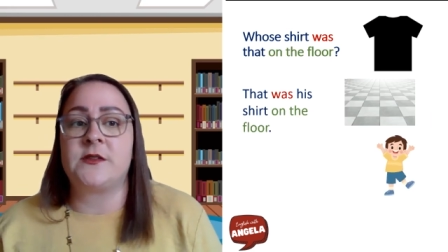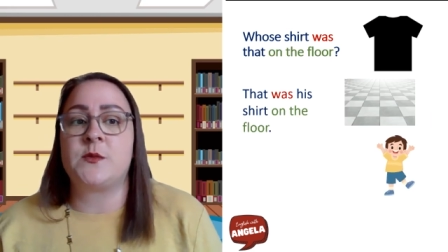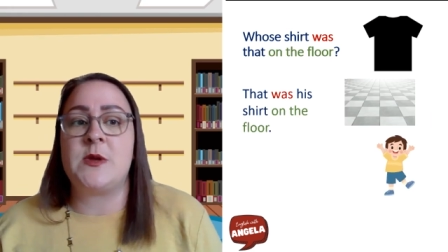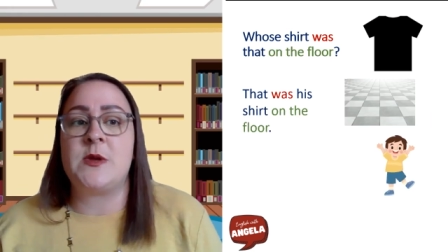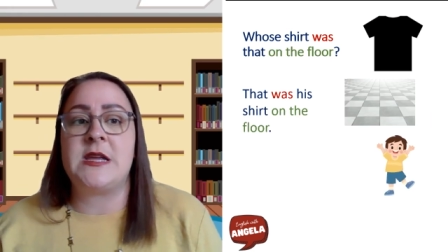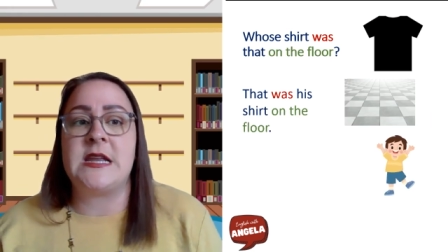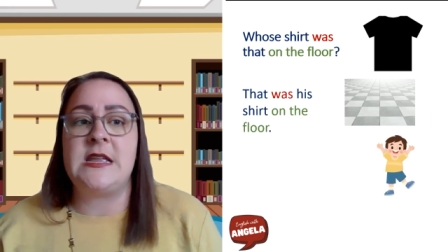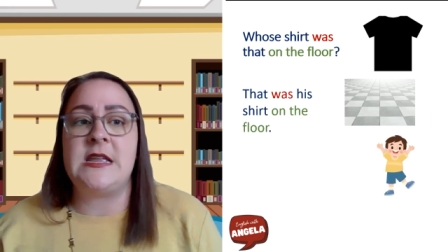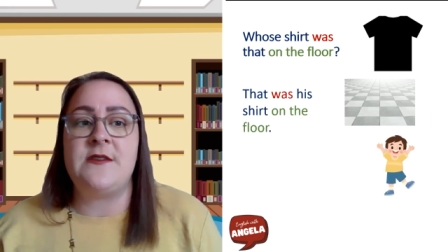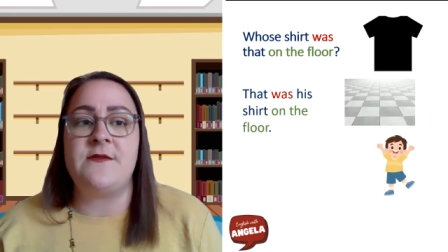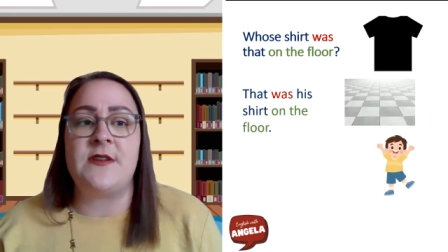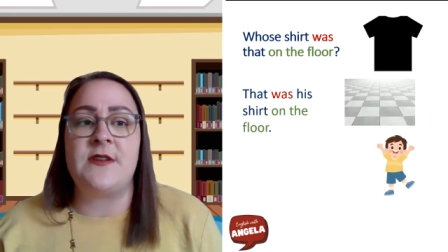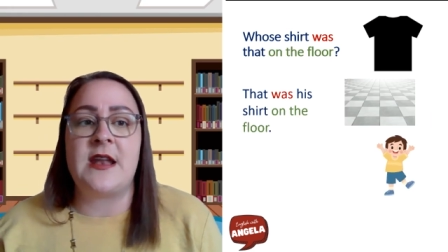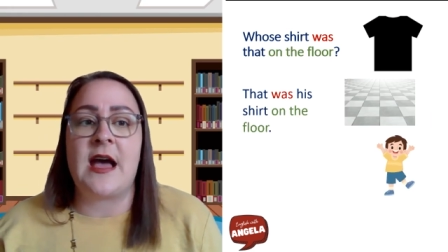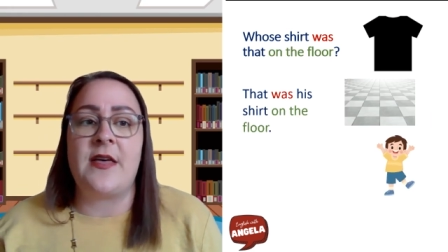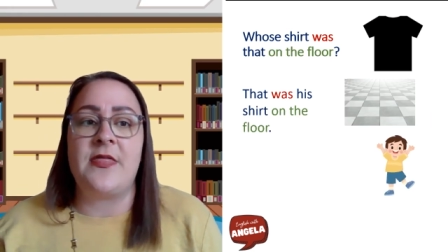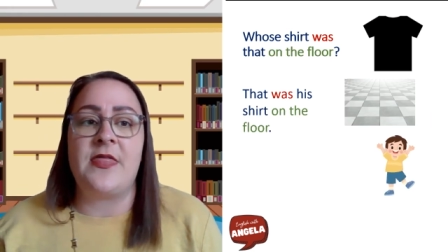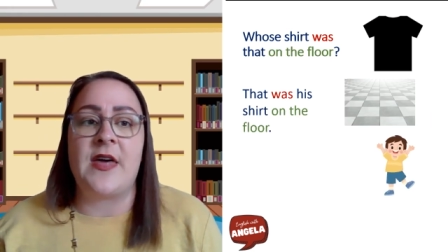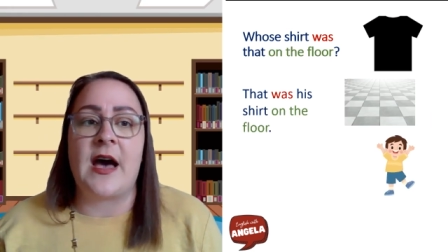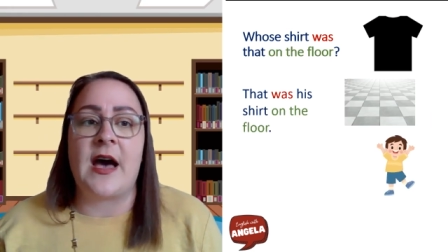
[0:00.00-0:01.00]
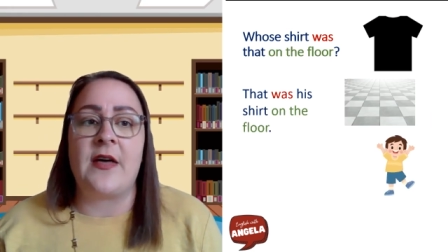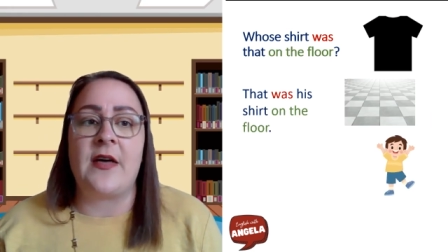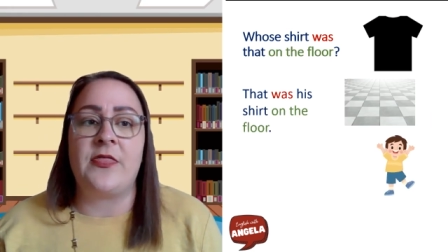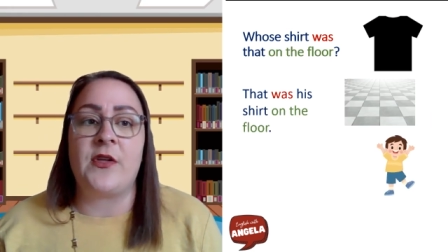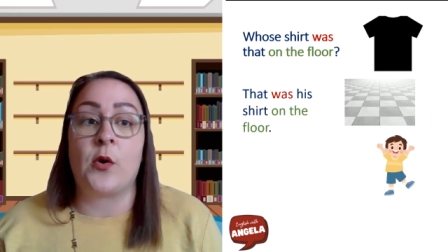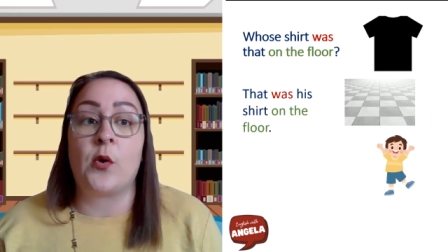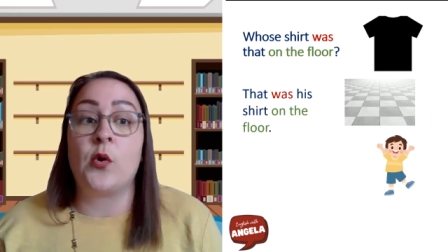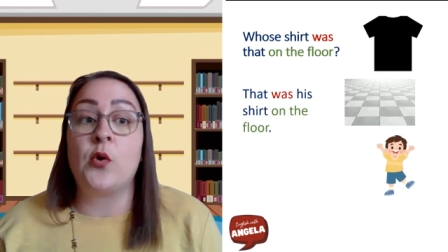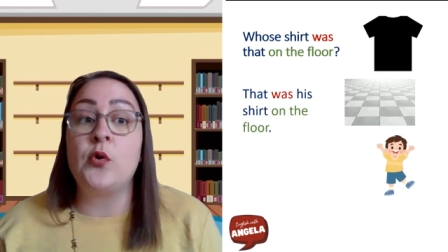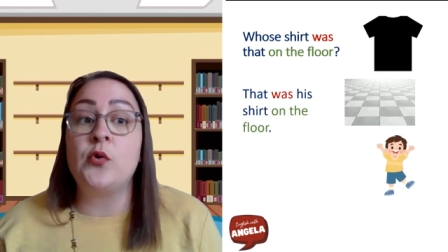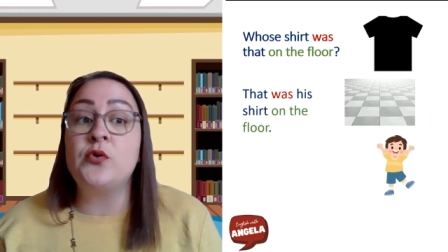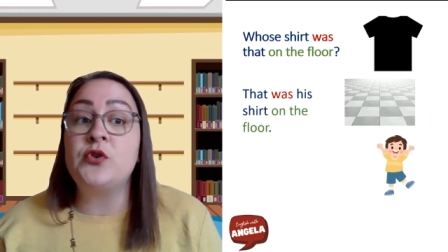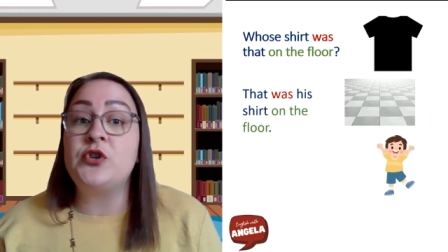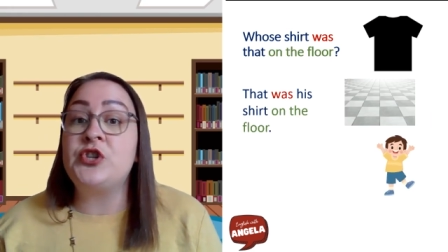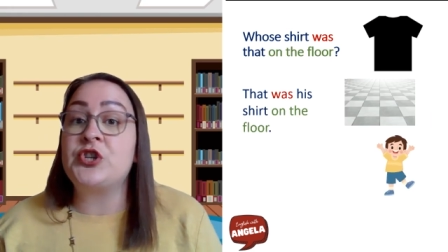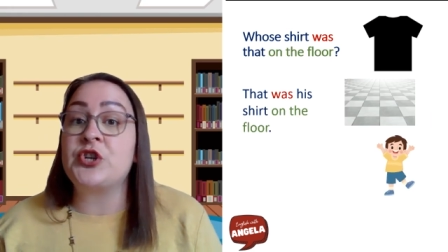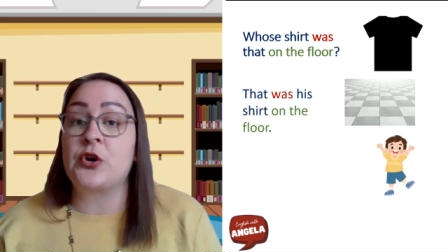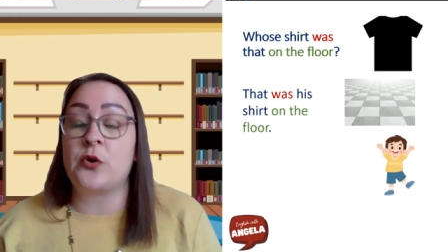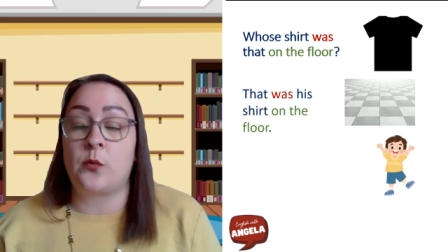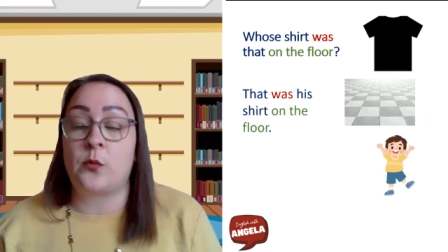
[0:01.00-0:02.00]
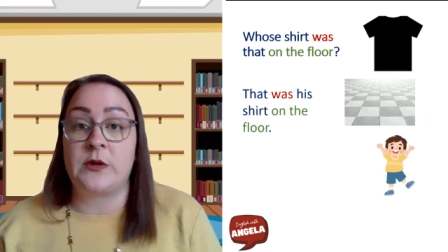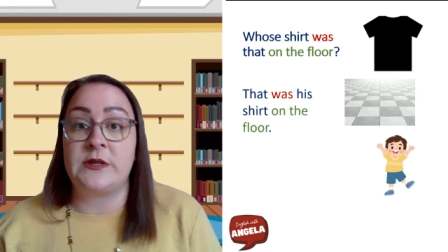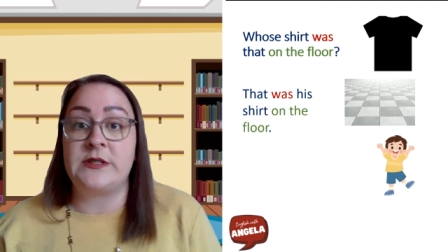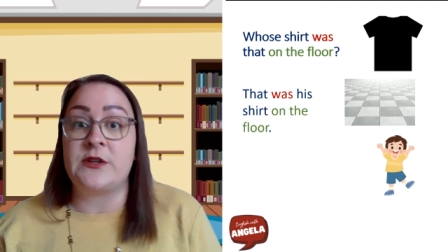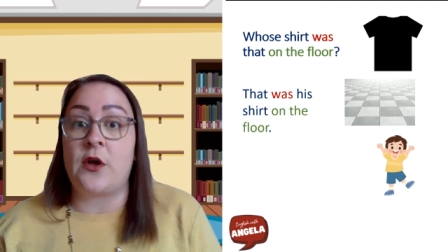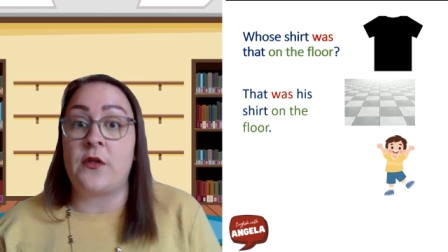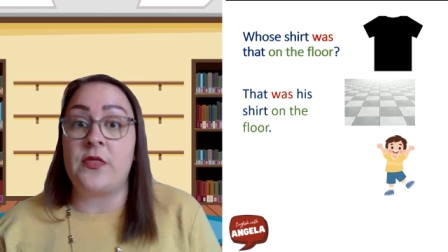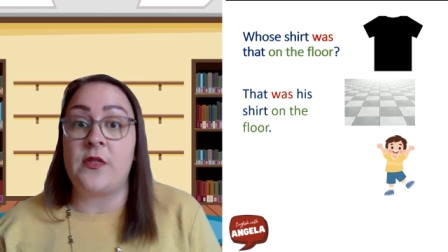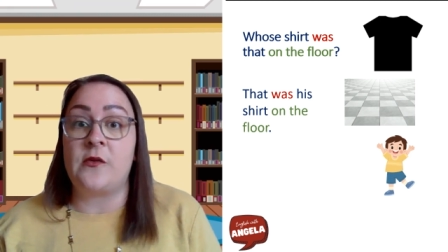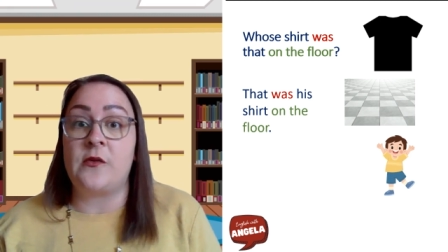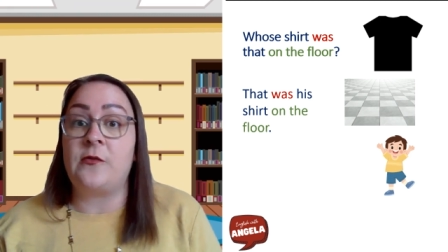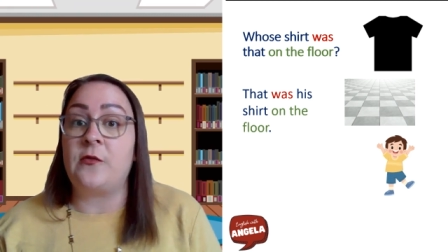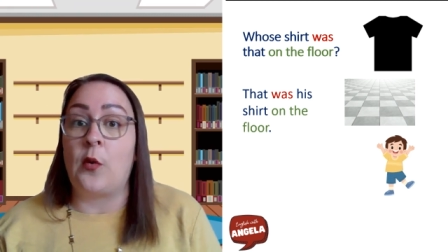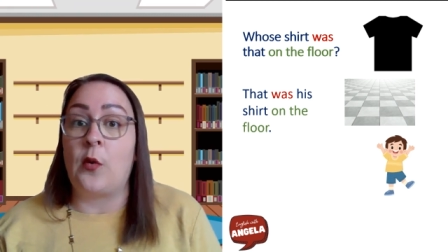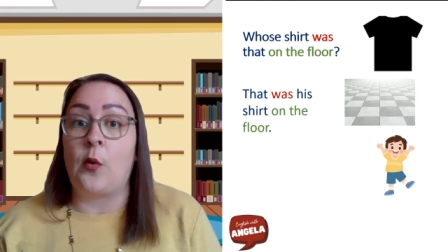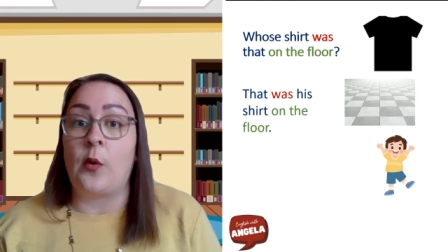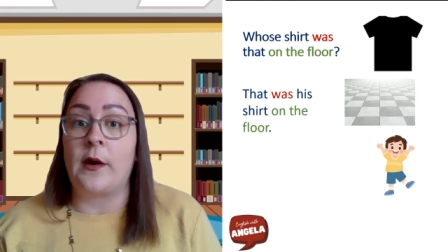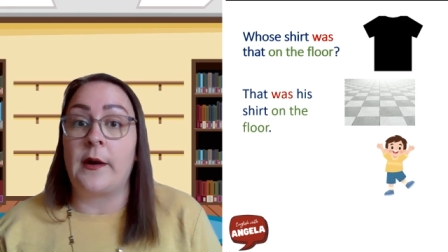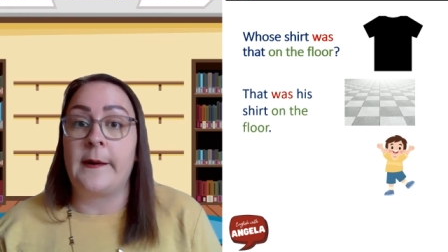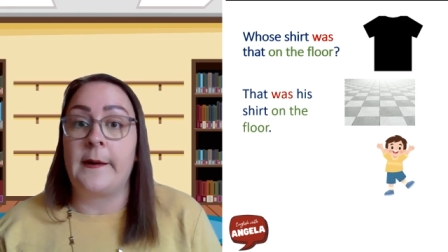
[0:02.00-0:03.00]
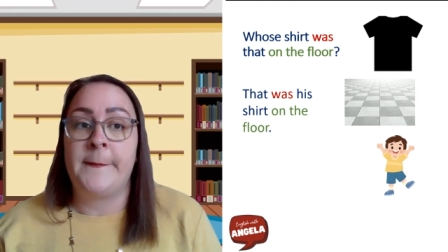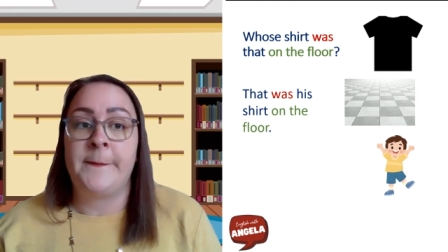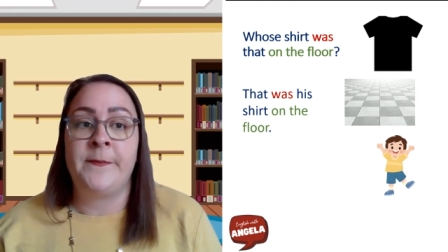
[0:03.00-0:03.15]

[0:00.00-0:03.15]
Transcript: We can even add that there. Whose shirt was on the floor?